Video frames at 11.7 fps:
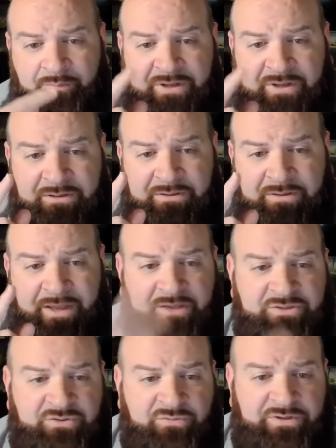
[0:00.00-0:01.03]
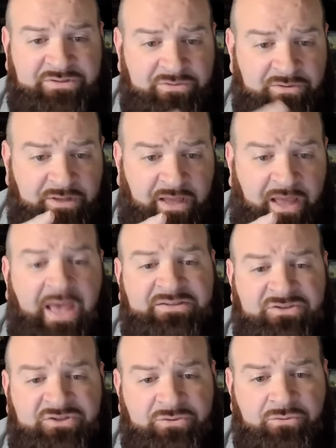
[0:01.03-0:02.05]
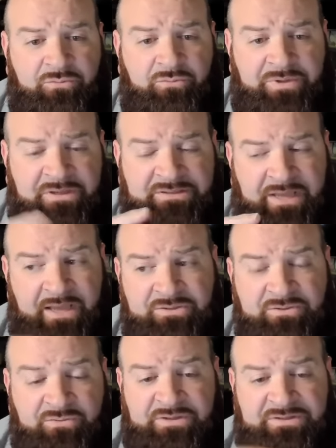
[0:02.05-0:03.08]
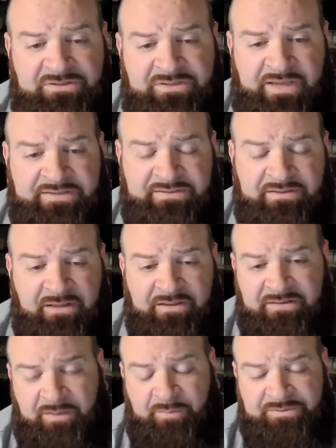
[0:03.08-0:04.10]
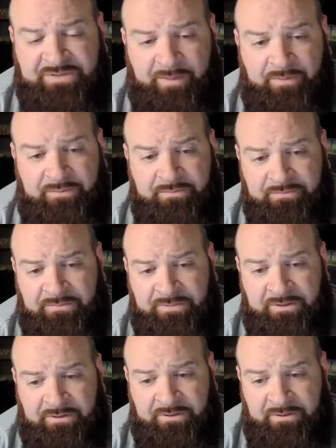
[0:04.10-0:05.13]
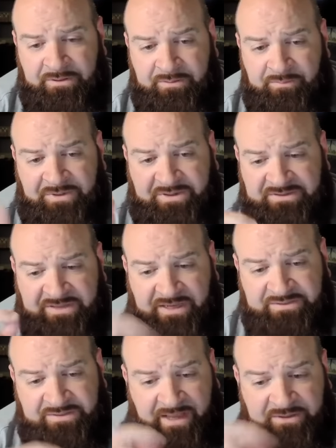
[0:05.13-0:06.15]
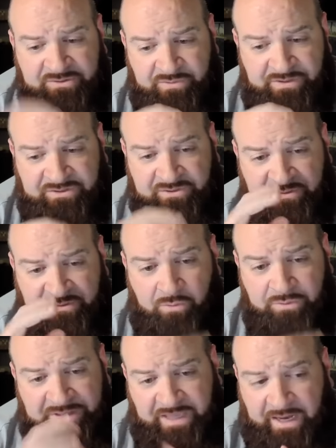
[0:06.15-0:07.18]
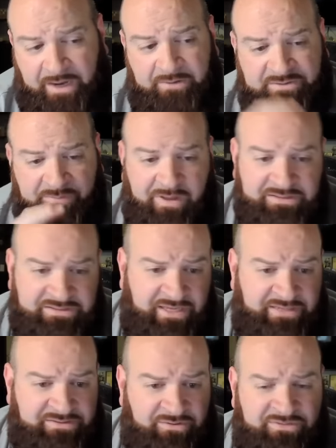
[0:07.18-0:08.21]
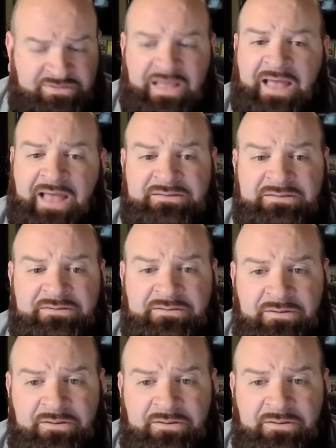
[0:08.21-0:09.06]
But Angel Reese has to shoot because Angel Reese is chasing another double-double because Angel Reese only cares about chasing her stats.